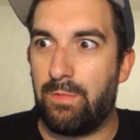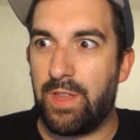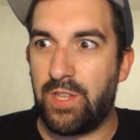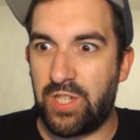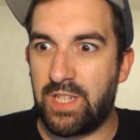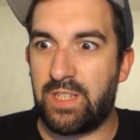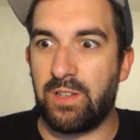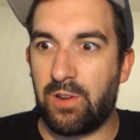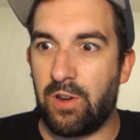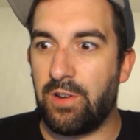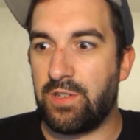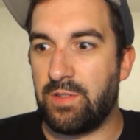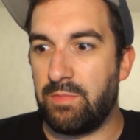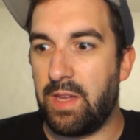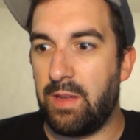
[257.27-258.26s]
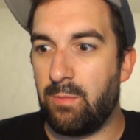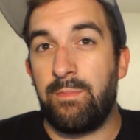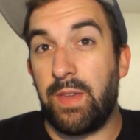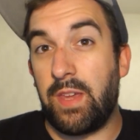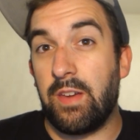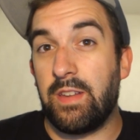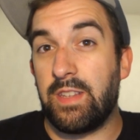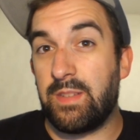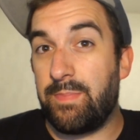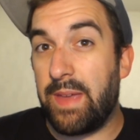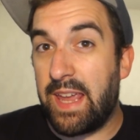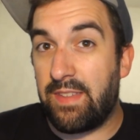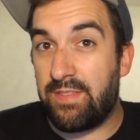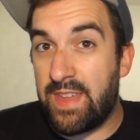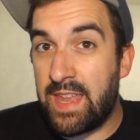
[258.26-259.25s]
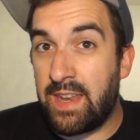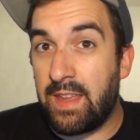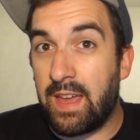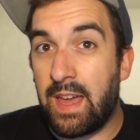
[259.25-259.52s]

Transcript: It just occurred to me, because back then